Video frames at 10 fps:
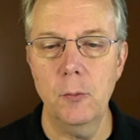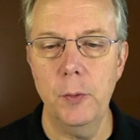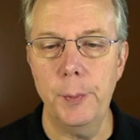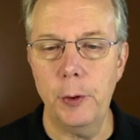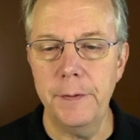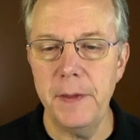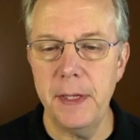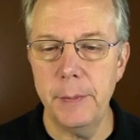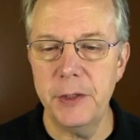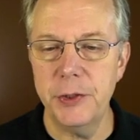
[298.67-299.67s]
We pull in the
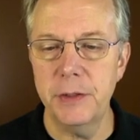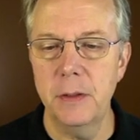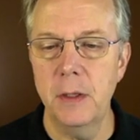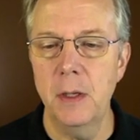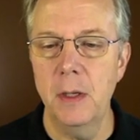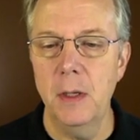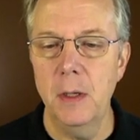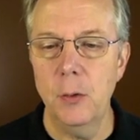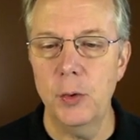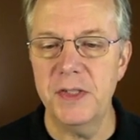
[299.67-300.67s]
image.
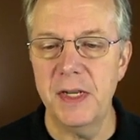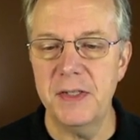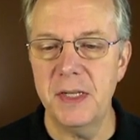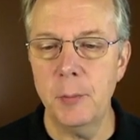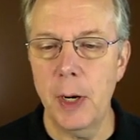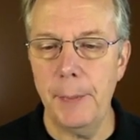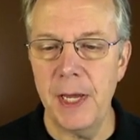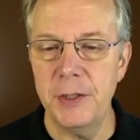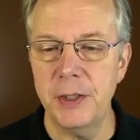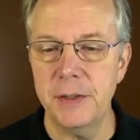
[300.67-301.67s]
We say semgrep
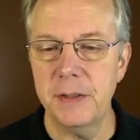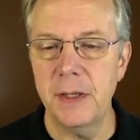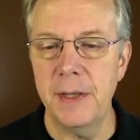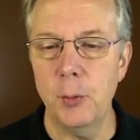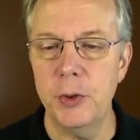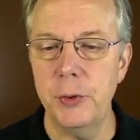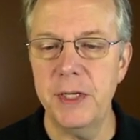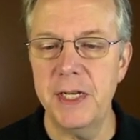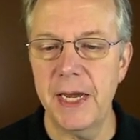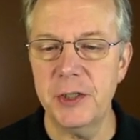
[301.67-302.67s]
agent, and then we're
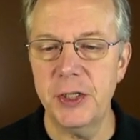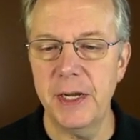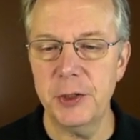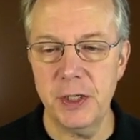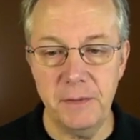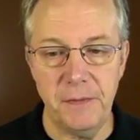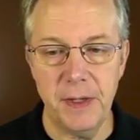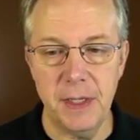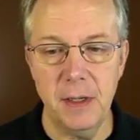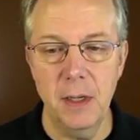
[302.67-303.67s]
doing dash dash
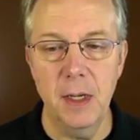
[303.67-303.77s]
config